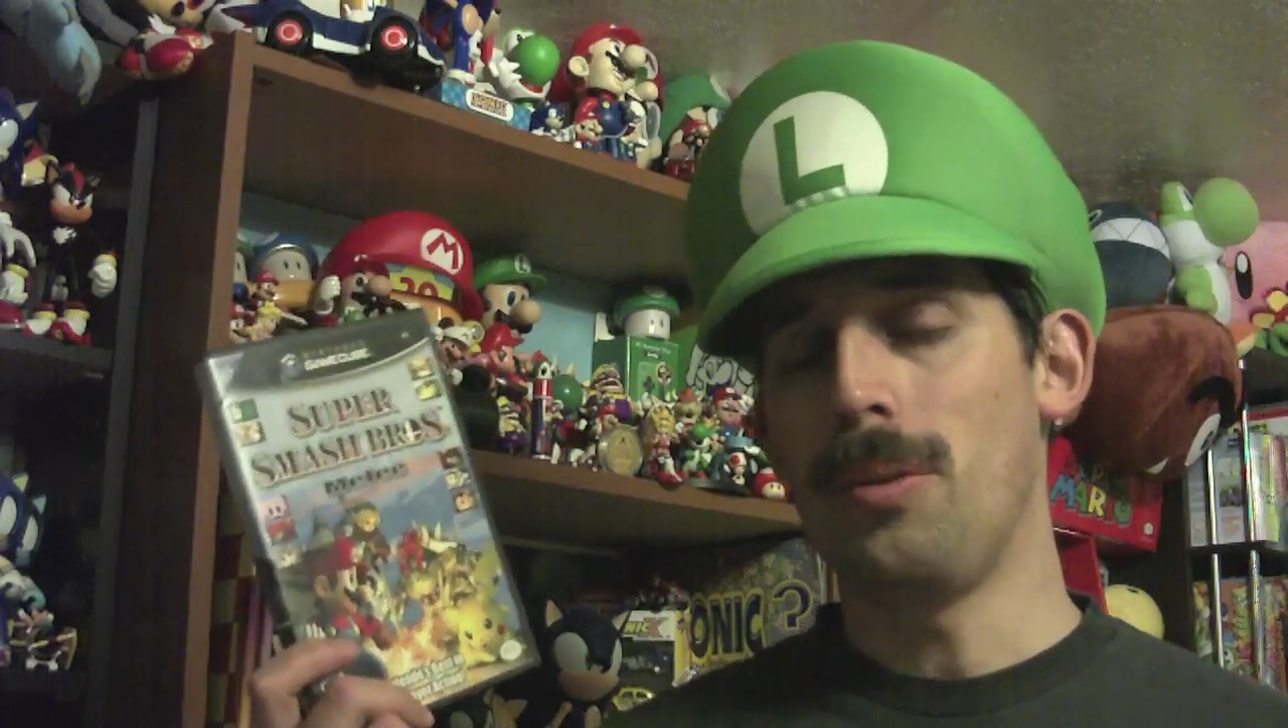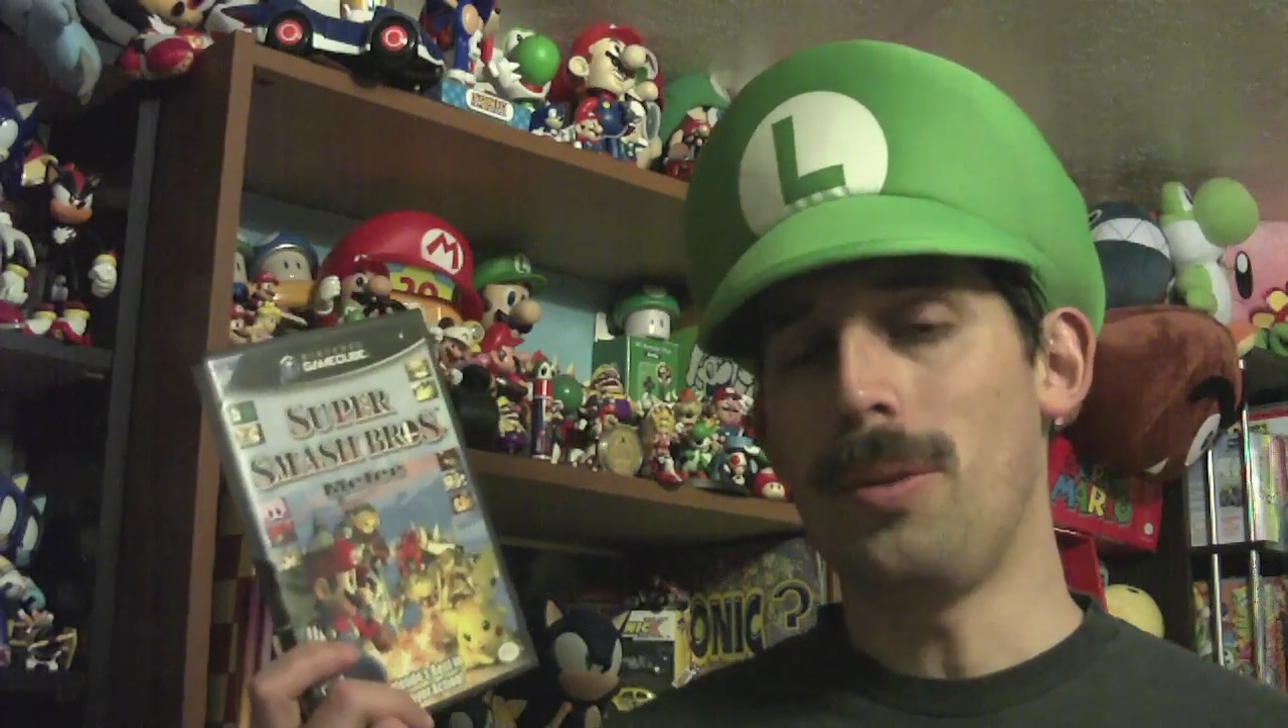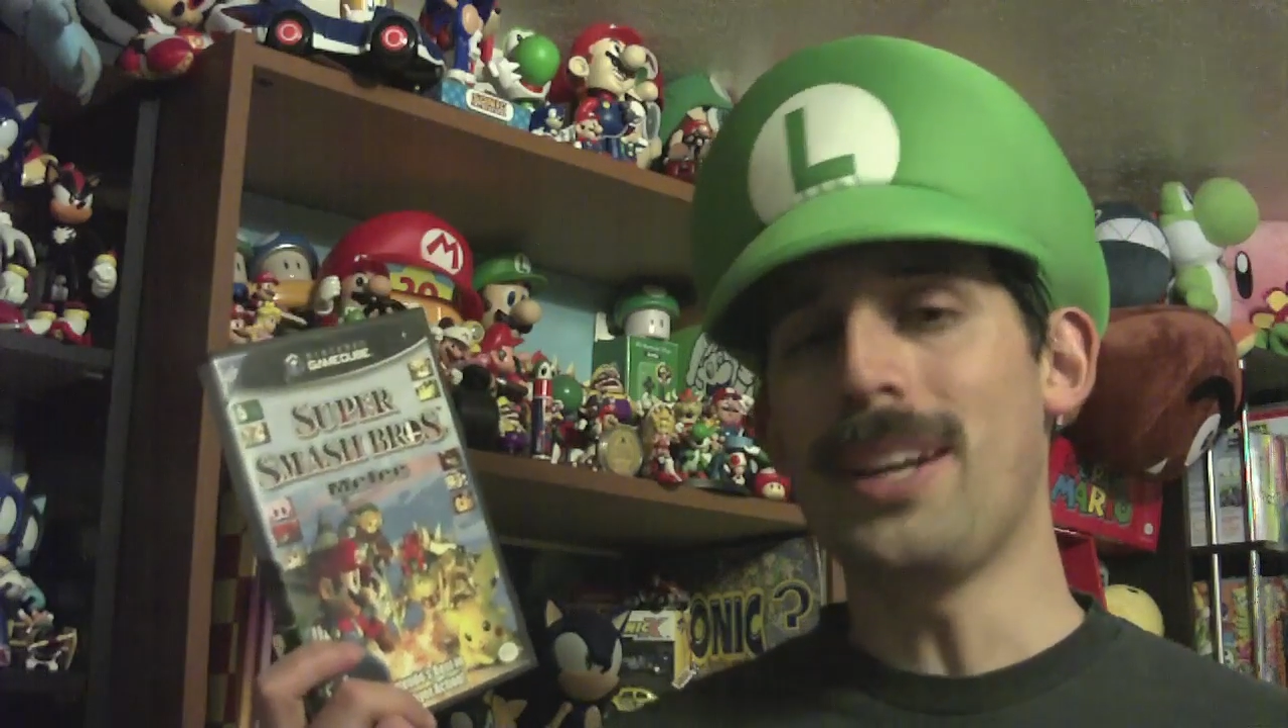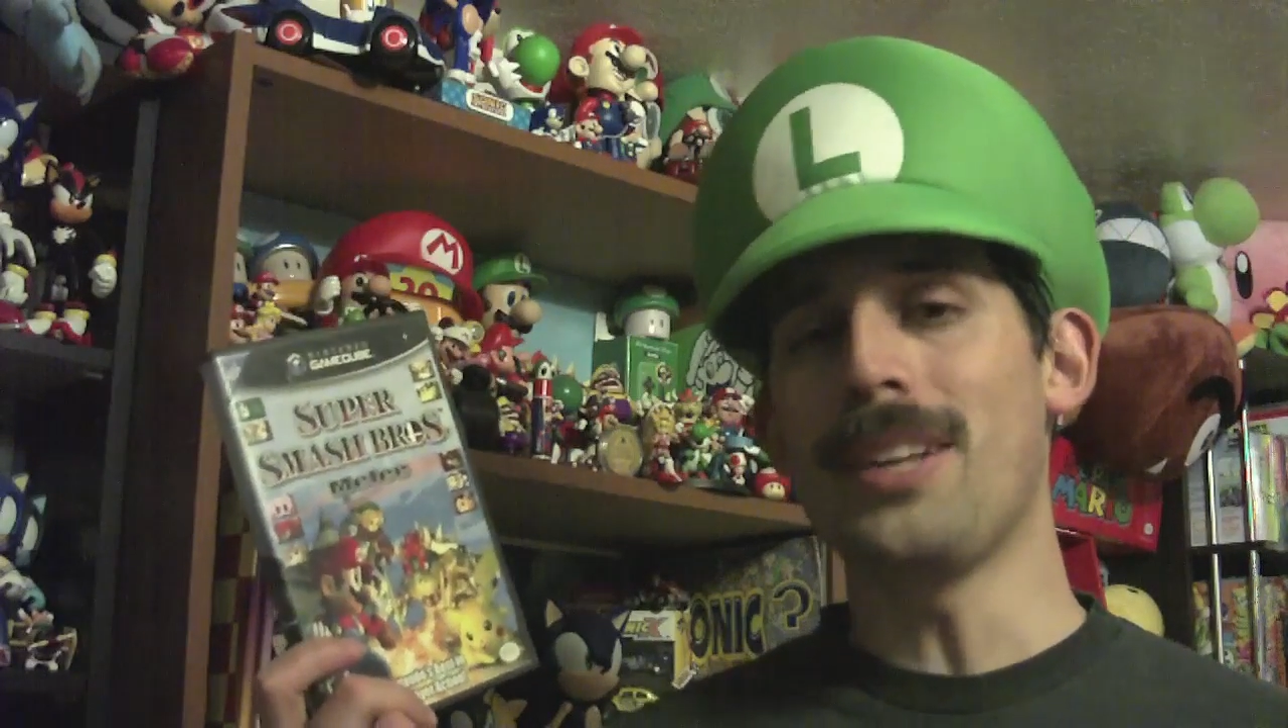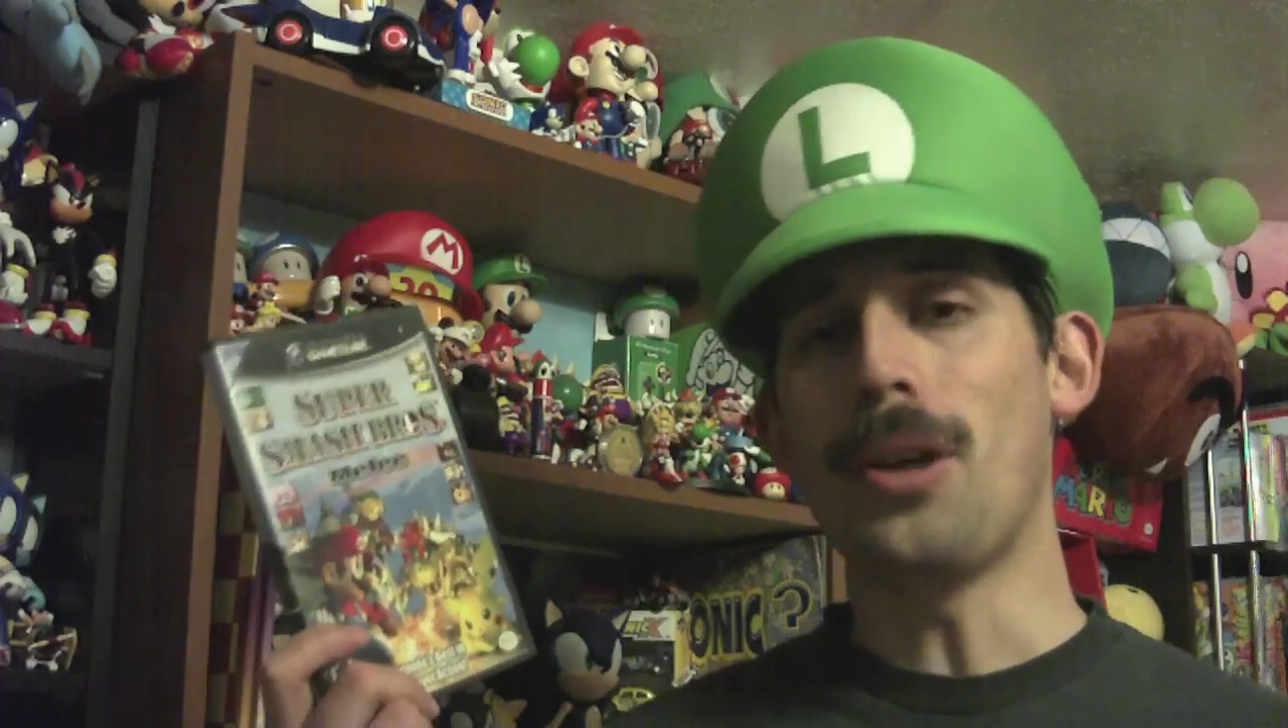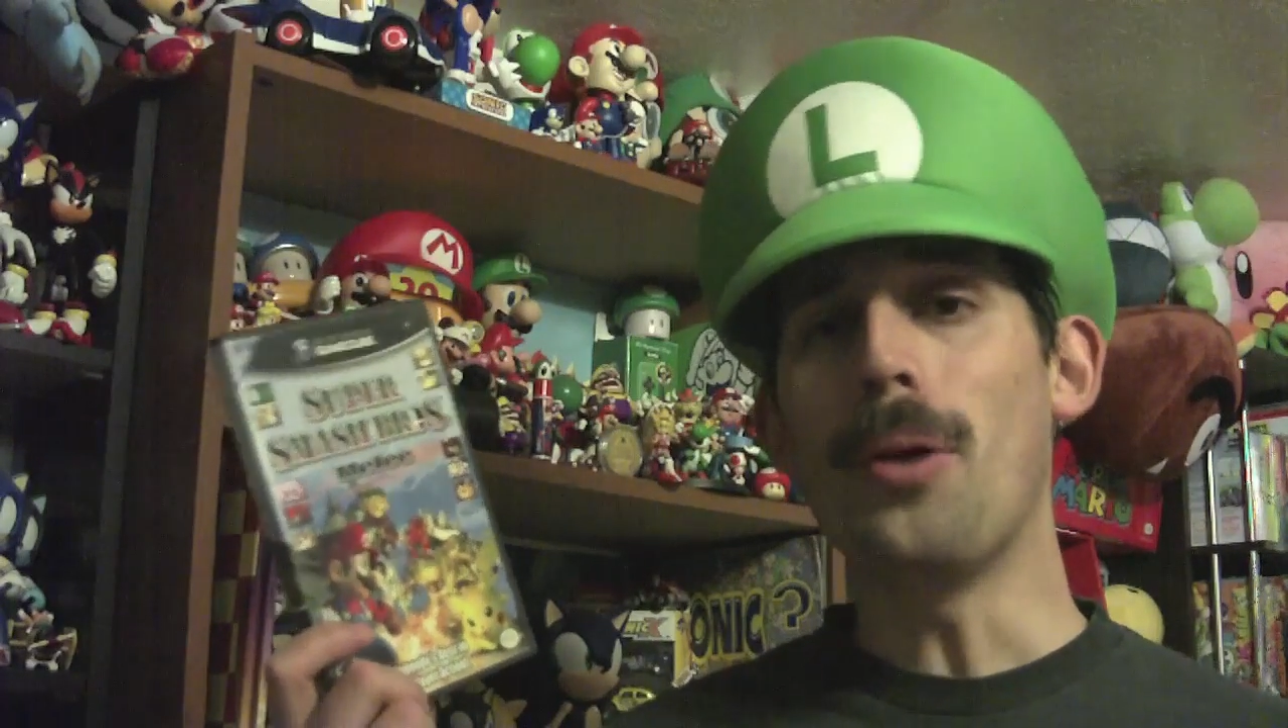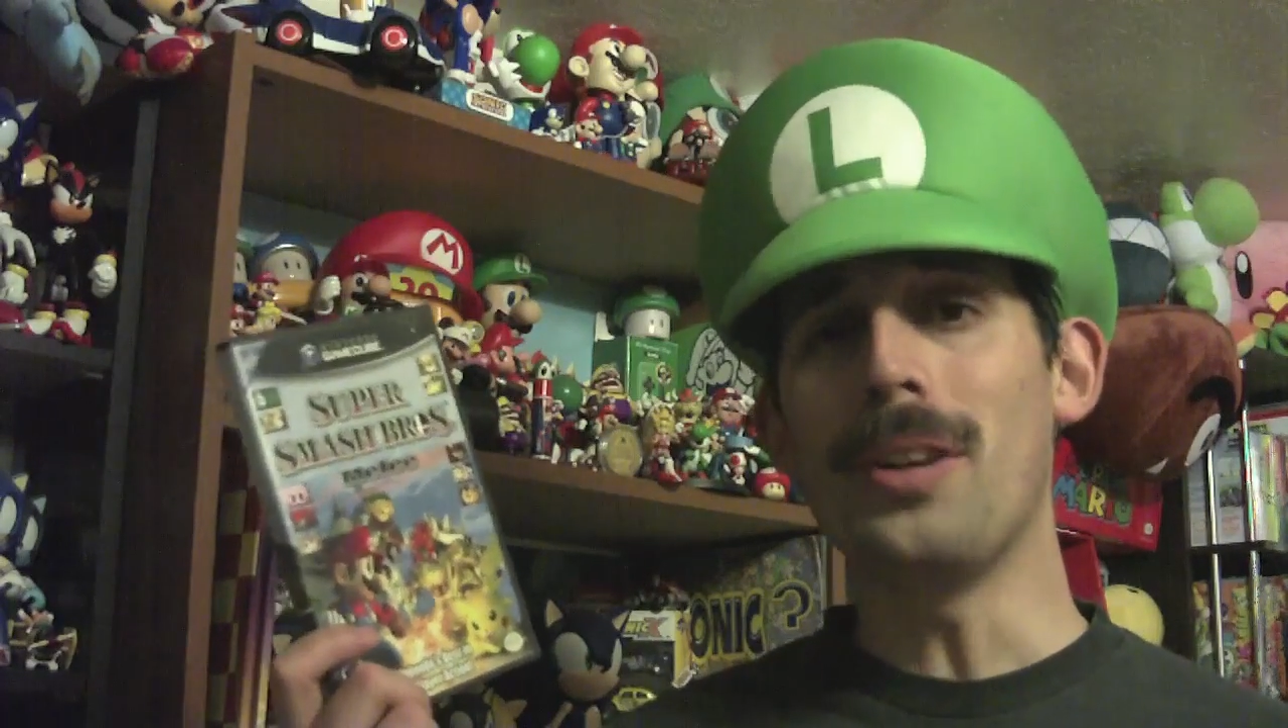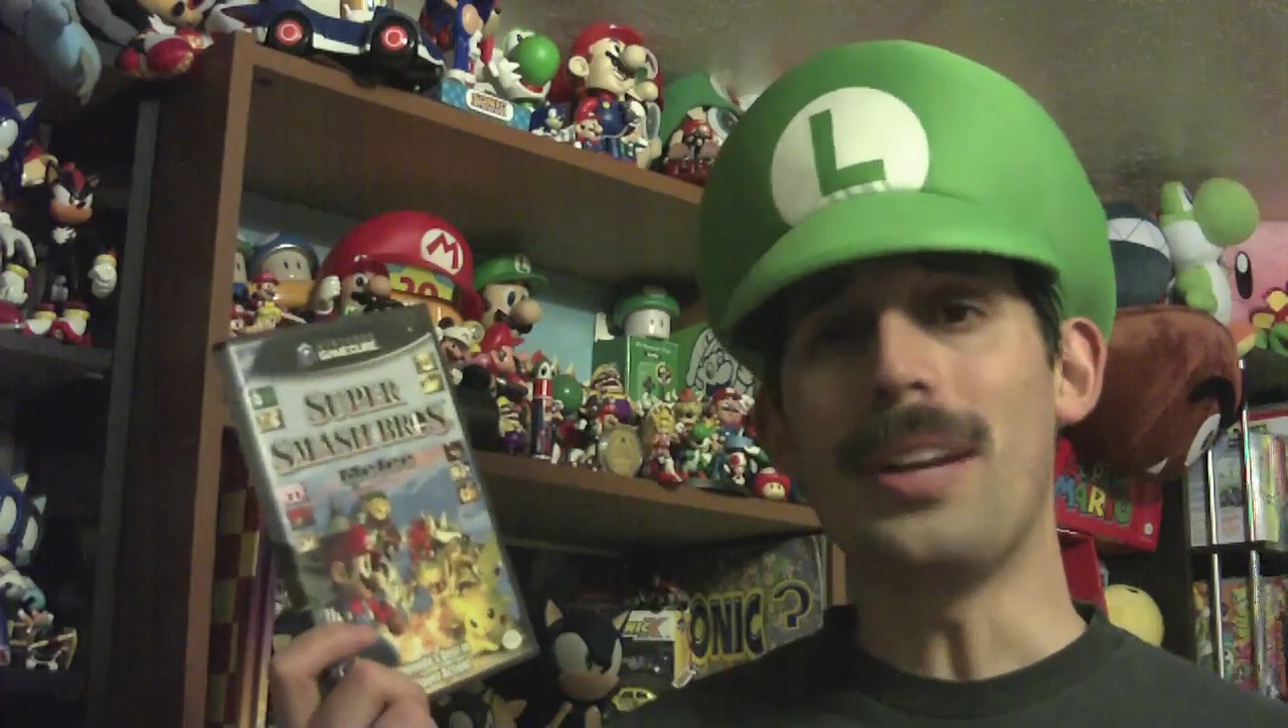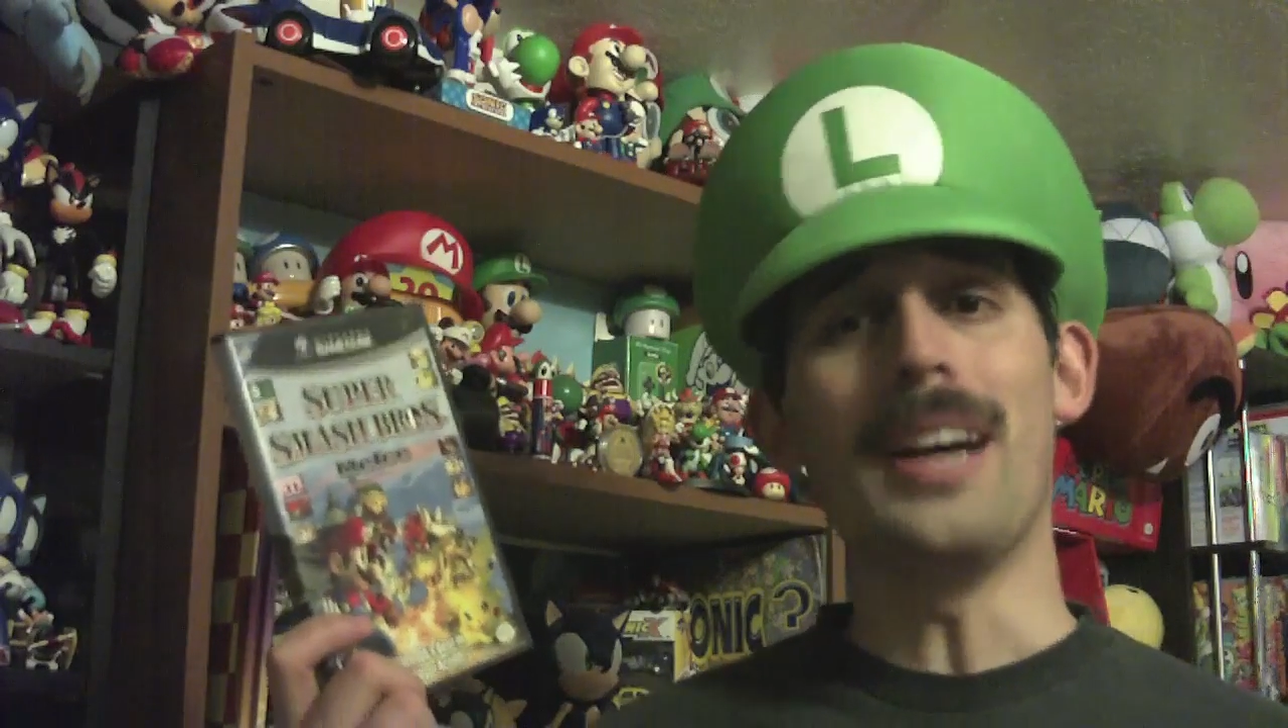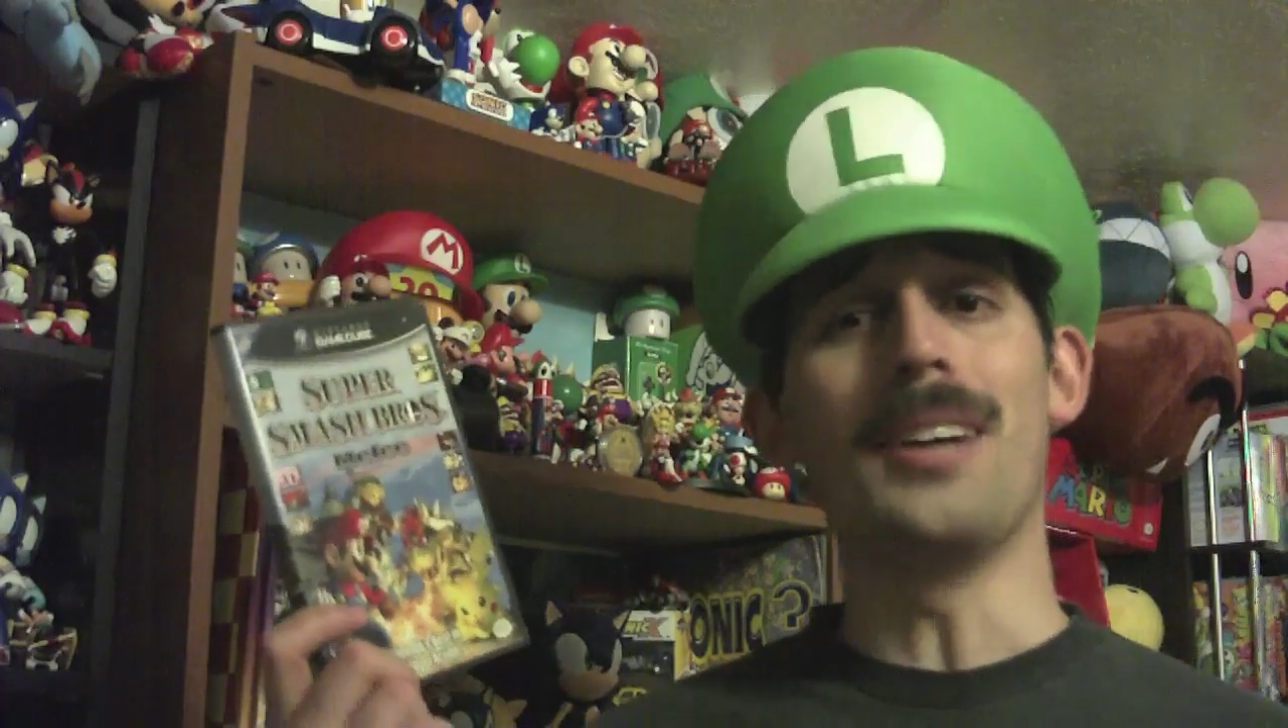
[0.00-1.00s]
Why not
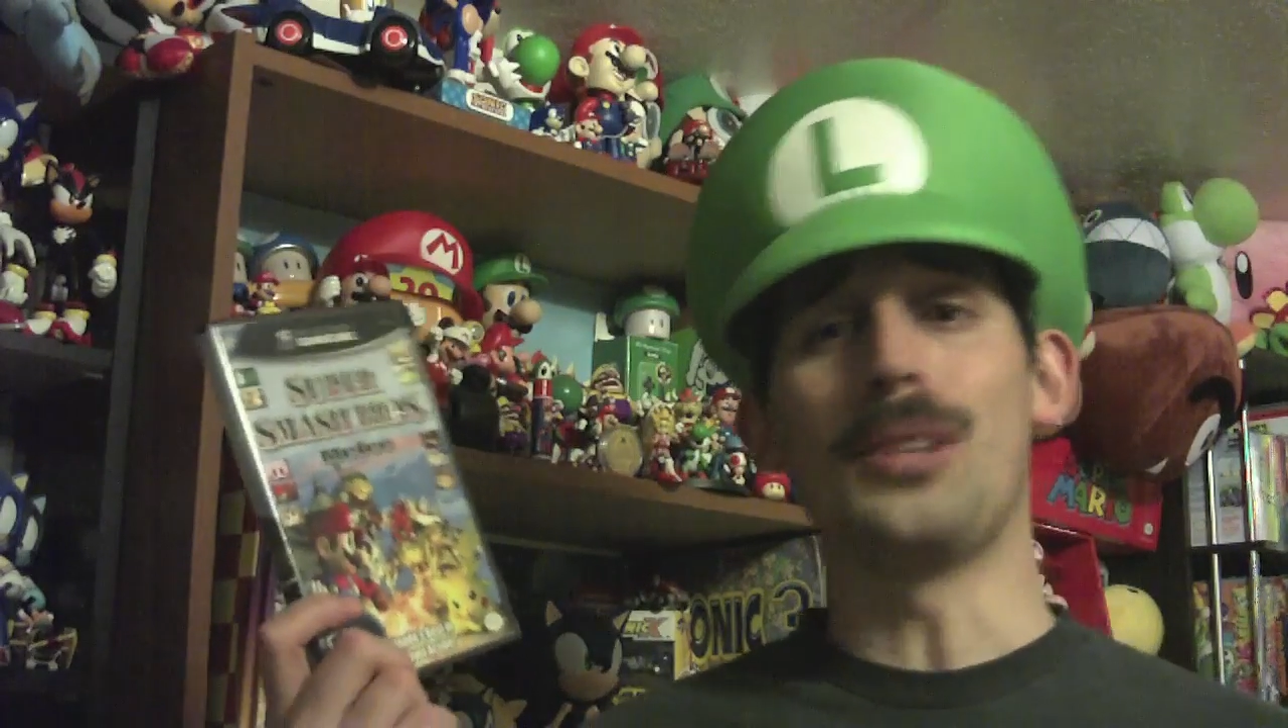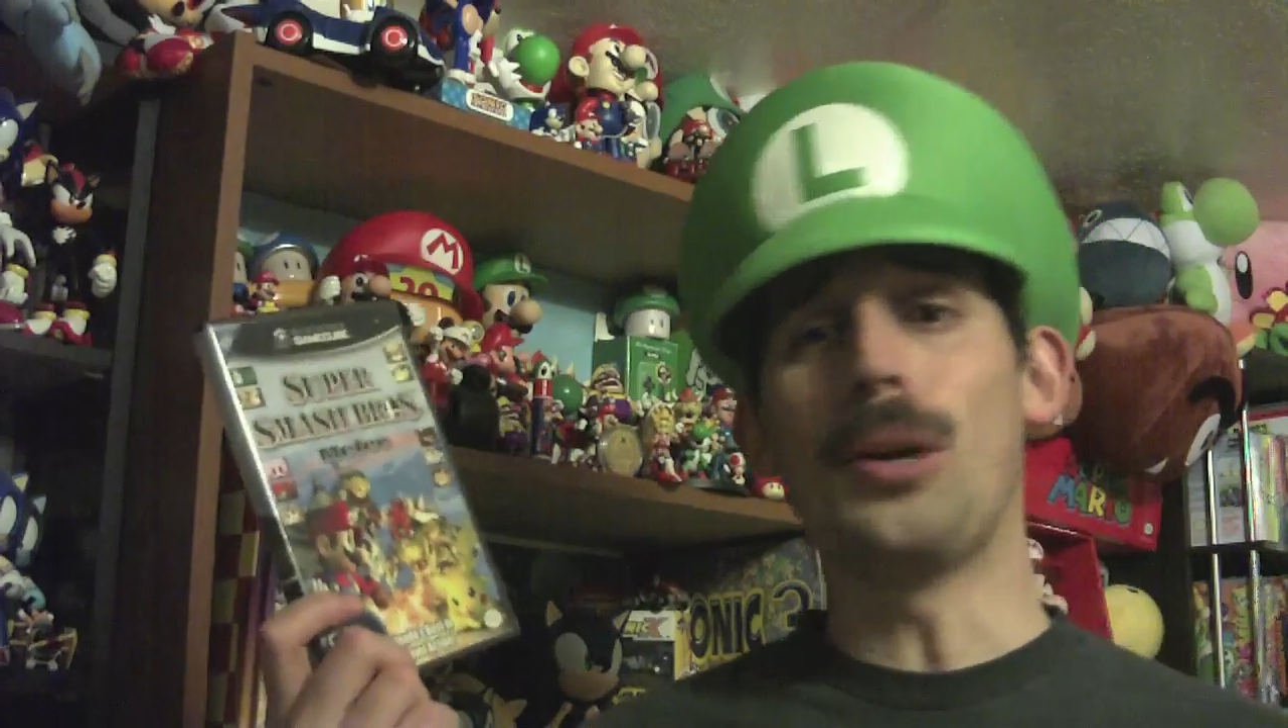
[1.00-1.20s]
Totodile?